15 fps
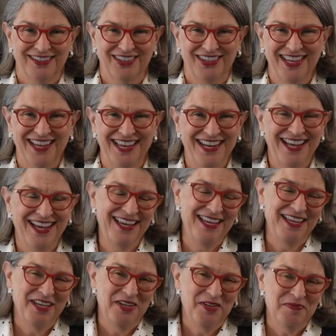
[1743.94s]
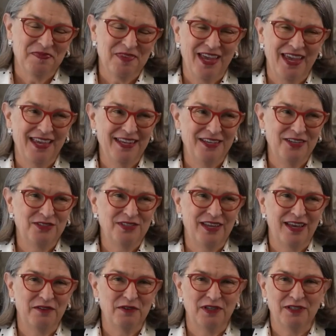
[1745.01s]
Okay. And I, I used to
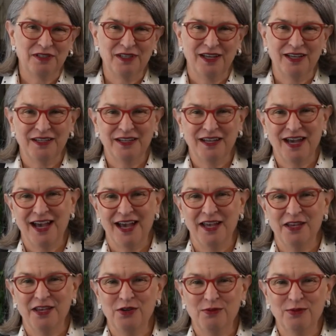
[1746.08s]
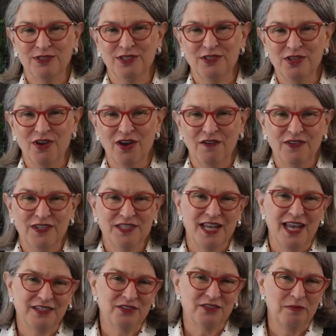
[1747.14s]
have a, a guy who was in the office
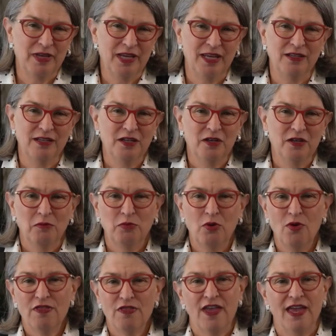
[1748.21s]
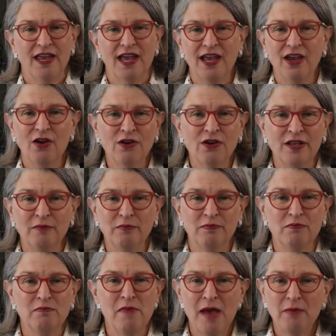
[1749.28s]
next to me, and poor thing, I heard him
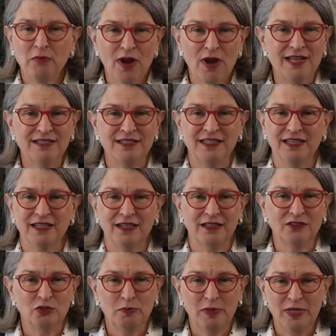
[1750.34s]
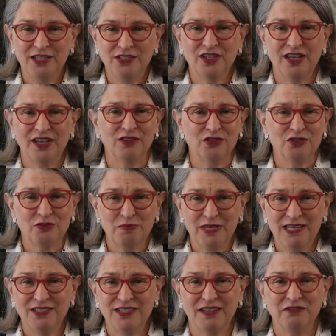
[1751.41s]
memorizing speech after
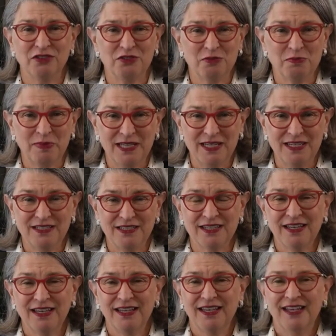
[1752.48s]
speech after speech.